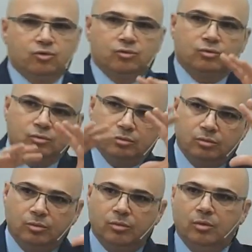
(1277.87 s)
So
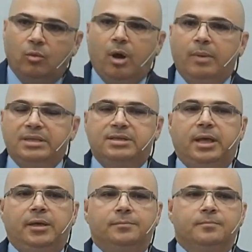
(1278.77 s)
if we have
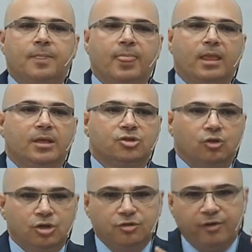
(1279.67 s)

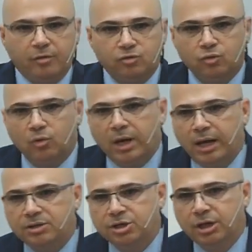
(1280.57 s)
uh, a,
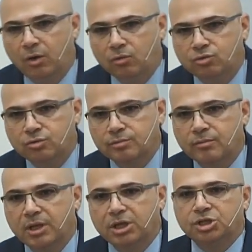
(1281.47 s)
a,
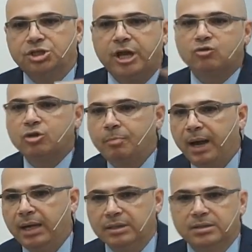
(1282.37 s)
silo, a place
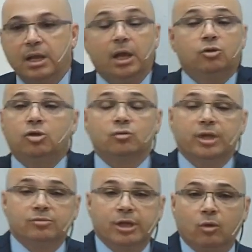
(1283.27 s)
filled with grain
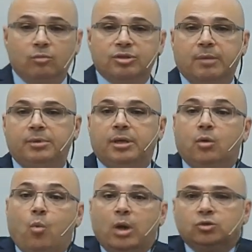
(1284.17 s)
that
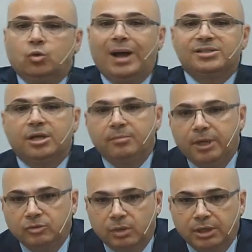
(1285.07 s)
is filled with
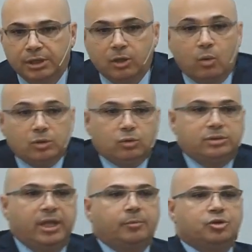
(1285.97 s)
hay, we don't even
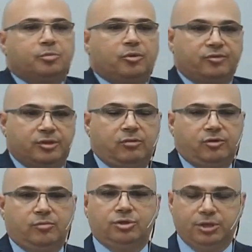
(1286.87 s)
cannot even are
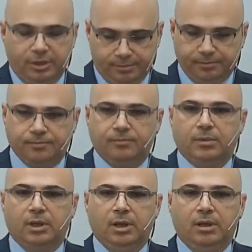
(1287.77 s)
not even able to
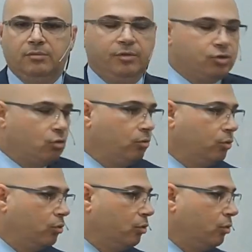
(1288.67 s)
know how much
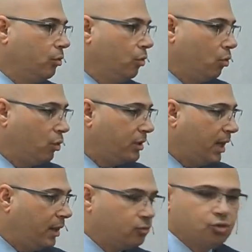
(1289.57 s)
provision we have in,
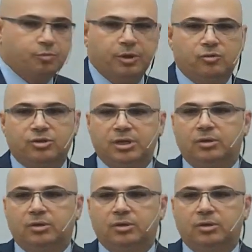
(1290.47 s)
stored there.